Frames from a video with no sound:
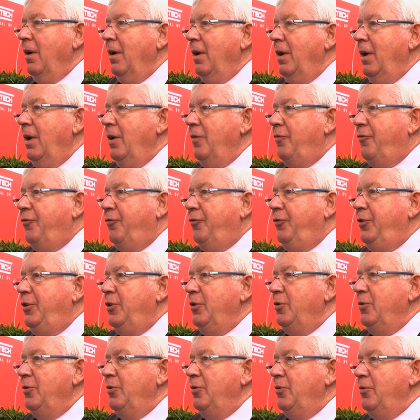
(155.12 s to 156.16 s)
if
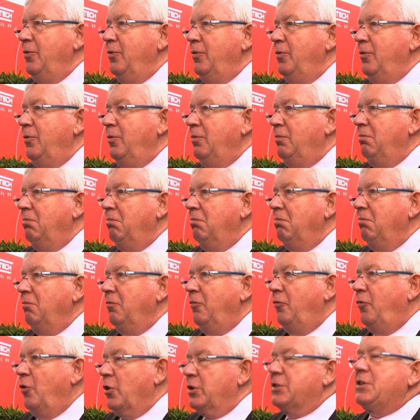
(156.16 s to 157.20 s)
you,
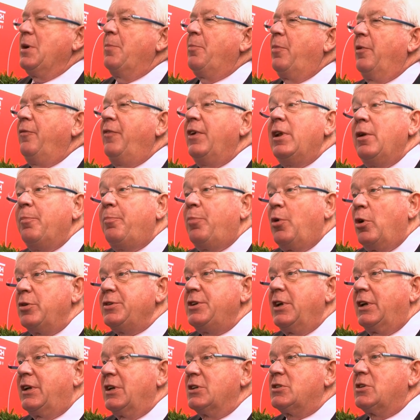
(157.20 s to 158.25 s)
for example, when a
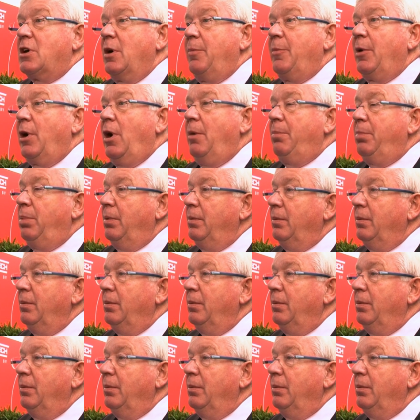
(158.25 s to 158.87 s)
project is coming up,